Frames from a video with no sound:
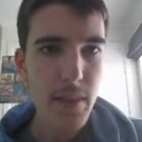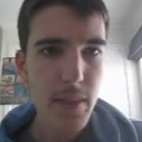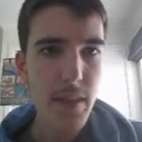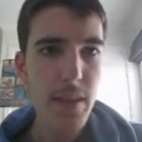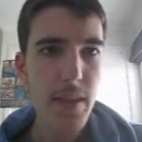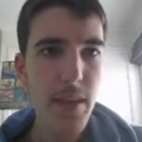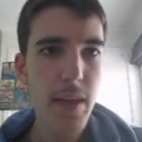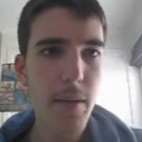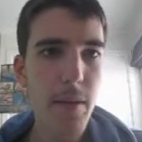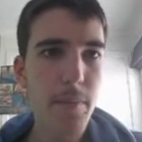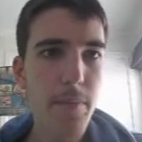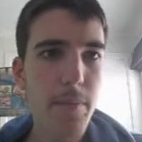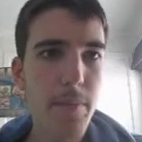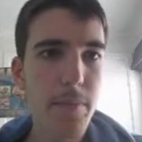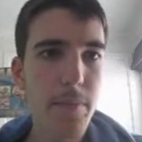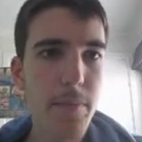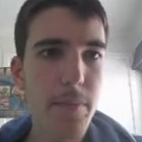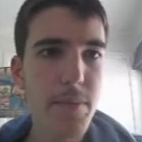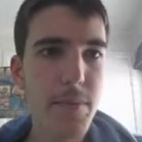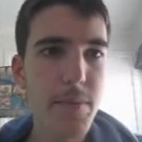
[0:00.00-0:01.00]
Yep,
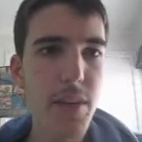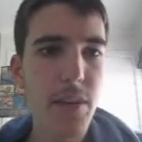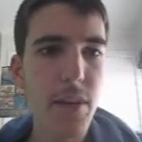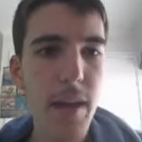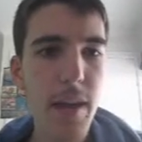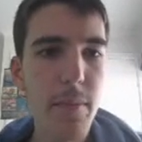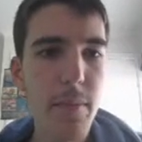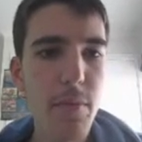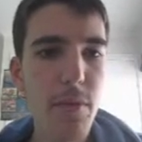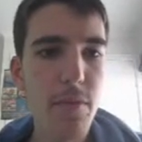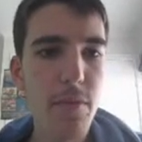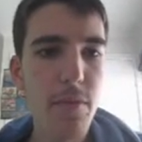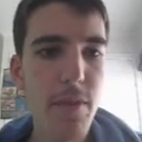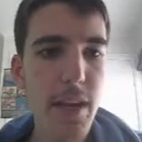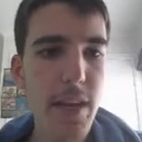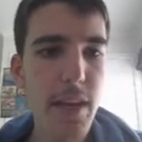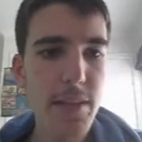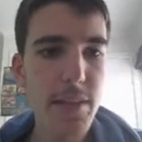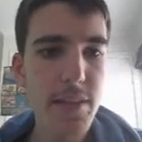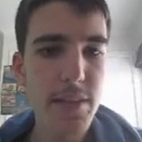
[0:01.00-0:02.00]
so
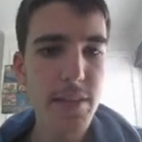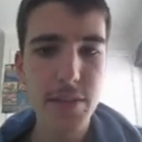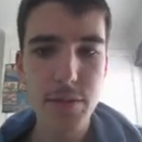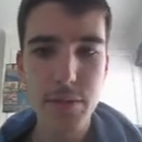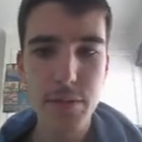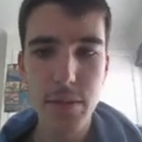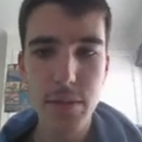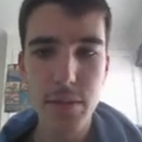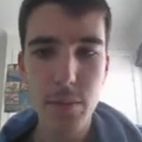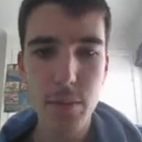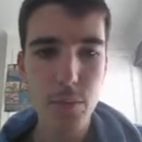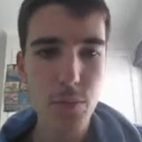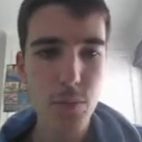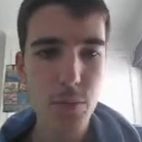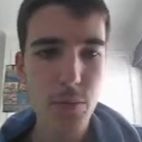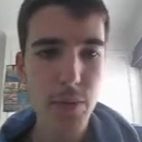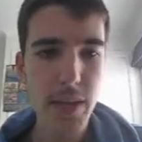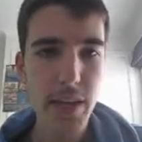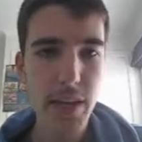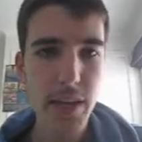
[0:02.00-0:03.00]
Amaranth will get